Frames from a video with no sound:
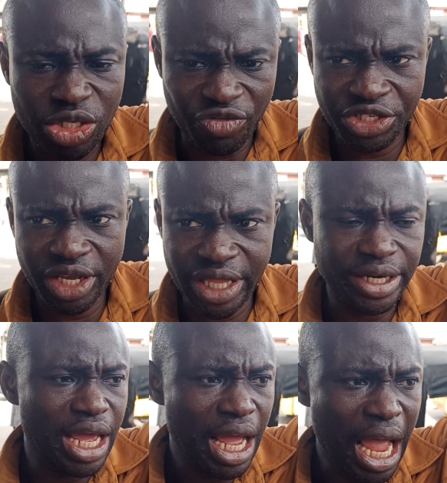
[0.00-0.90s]
More
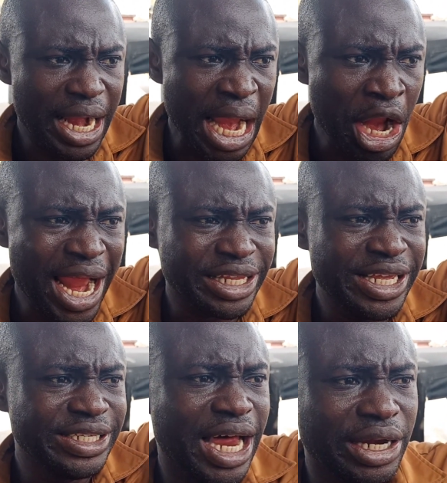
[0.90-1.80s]
sophisticated. And another
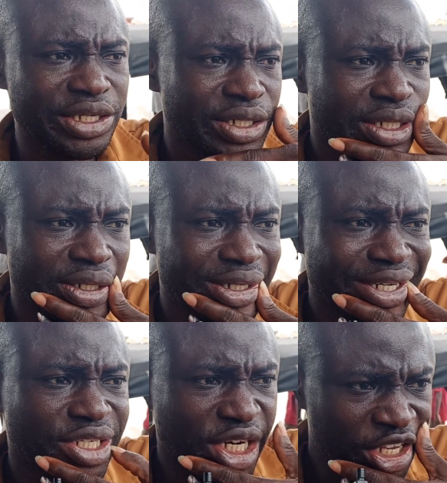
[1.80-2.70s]
thing is that
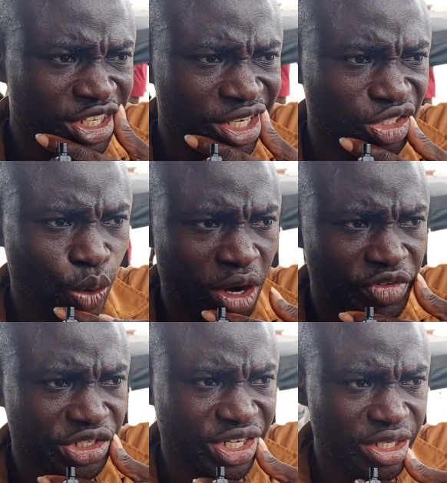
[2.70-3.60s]
the strange news, one
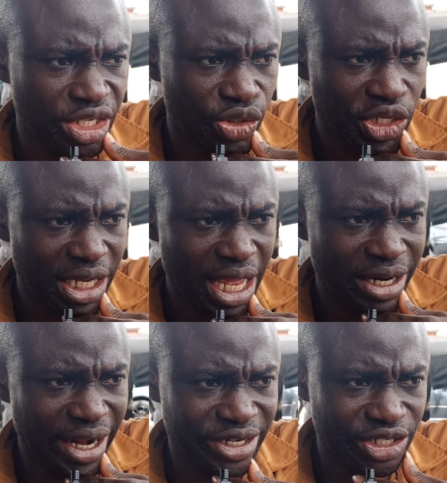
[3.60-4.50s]
of the strange news that
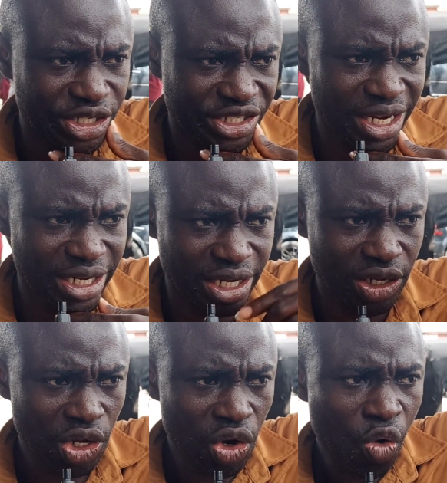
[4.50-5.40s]
I read
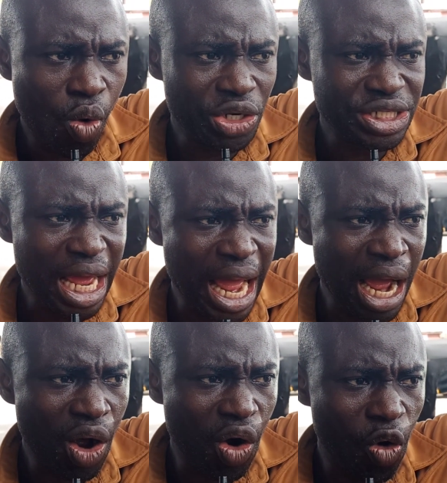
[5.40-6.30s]
recently was
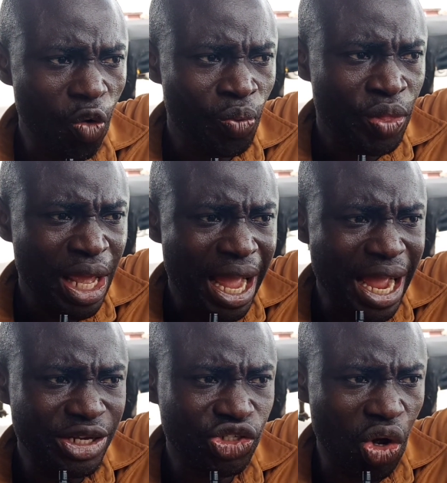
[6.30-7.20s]
how
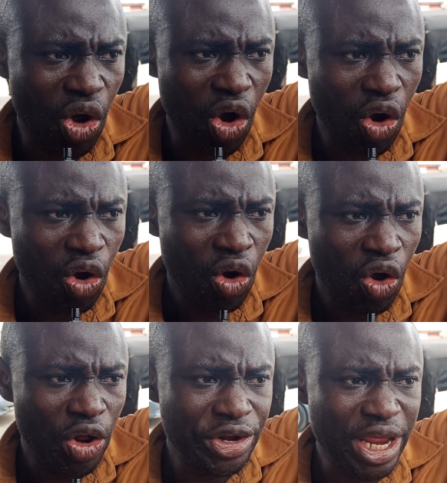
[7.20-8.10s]
I saw
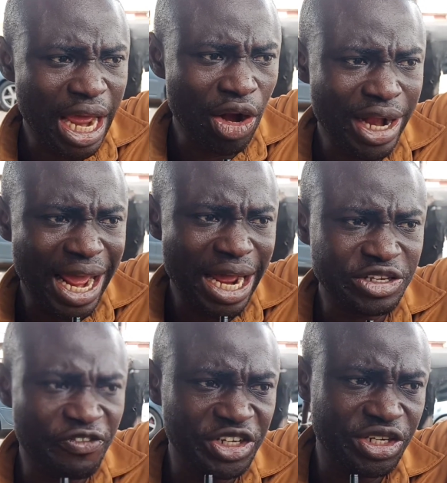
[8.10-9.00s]
another
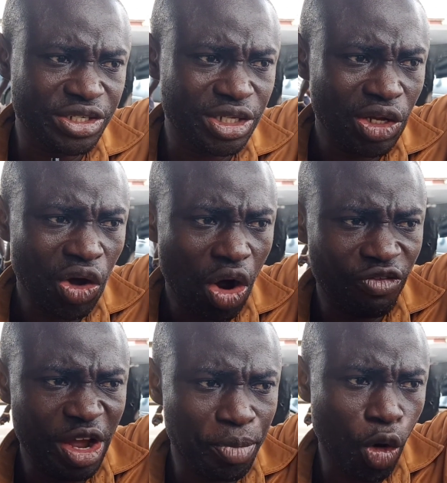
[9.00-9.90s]
activities
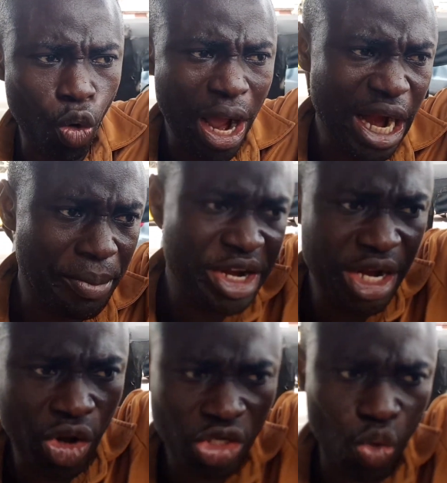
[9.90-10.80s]
of a Boko Haram in
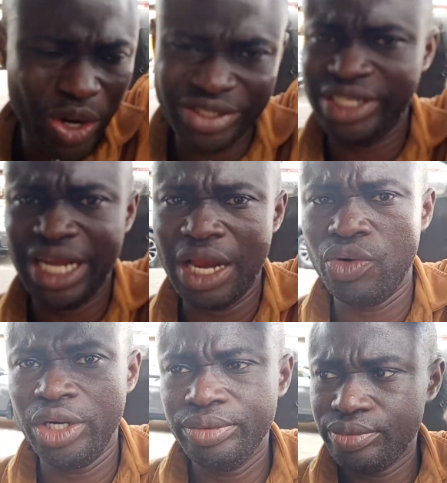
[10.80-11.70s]
the northwest in
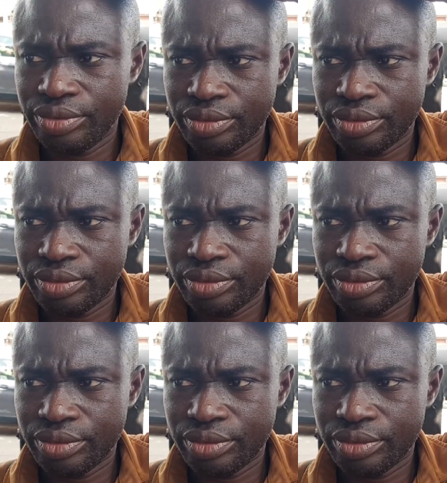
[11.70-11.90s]
Kaduna.